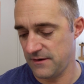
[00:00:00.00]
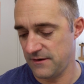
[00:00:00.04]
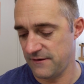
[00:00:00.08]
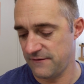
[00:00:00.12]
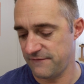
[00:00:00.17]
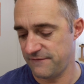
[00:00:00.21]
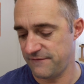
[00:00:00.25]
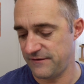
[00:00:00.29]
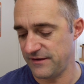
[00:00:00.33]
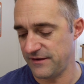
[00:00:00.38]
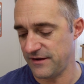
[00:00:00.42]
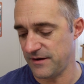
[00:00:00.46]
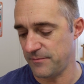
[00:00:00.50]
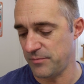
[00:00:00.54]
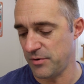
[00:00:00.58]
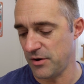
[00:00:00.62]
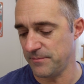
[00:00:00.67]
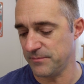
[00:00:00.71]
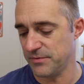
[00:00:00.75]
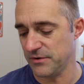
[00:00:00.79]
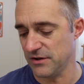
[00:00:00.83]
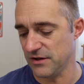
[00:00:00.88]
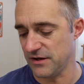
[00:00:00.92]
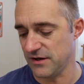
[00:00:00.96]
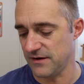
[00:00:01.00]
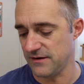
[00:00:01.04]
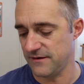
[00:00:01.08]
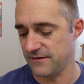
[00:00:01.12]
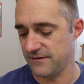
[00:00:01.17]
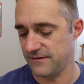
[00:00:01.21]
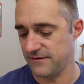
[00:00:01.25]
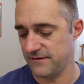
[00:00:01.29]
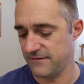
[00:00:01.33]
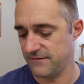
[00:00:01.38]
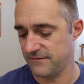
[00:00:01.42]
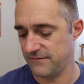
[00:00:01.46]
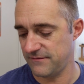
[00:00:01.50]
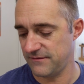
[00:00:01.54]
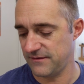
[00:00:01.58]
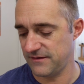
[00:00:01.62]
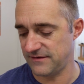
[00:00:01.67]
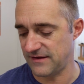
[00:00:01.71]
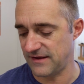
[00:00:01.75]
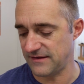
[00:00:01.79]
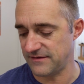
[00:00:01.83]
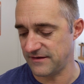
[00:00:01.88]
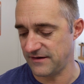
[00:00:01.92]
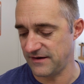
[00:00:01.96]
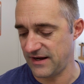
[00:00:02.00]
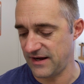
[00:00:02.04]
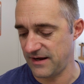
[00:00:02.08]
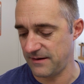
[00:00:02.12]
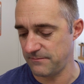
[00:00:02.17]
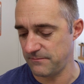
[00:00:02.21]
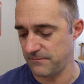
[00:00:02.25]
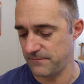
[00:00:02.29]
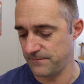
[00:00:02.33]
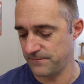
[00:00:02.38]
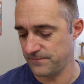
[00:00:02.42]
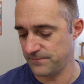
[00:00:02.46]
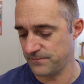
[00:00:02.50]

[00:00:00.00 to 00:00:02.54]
Feather Popular. Is that the name?